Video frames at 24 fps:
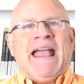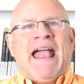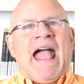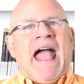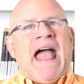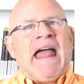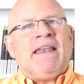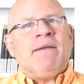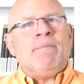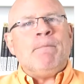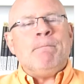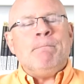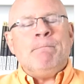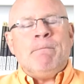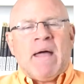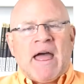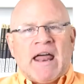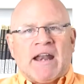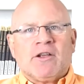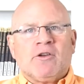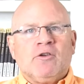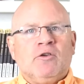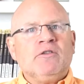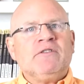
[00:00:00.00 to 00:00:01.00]
And
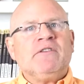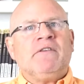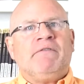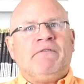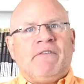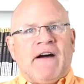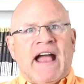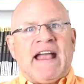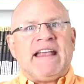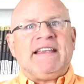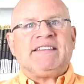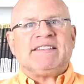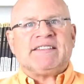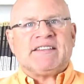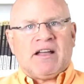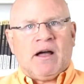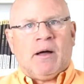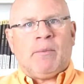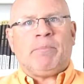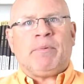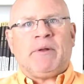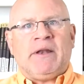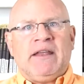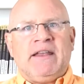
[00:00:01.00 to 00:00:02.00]
medical device
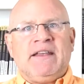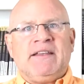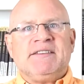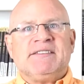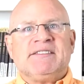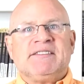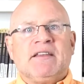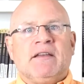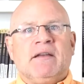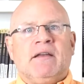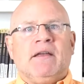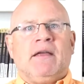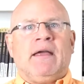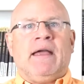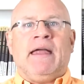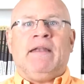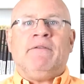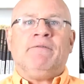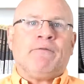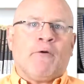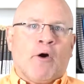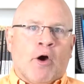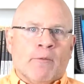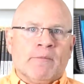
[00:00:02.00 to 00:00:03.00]
companies
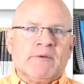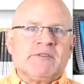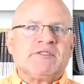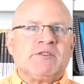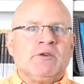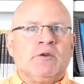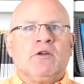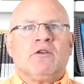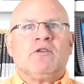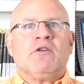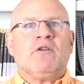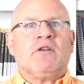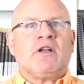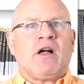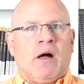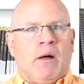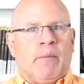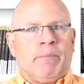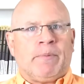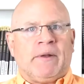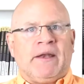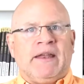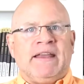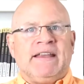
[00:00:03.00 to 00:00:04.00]
and pharmaceutical
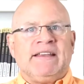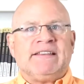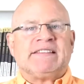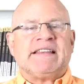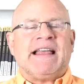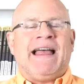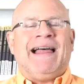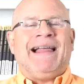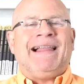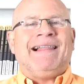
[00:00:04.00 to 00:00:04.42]
companies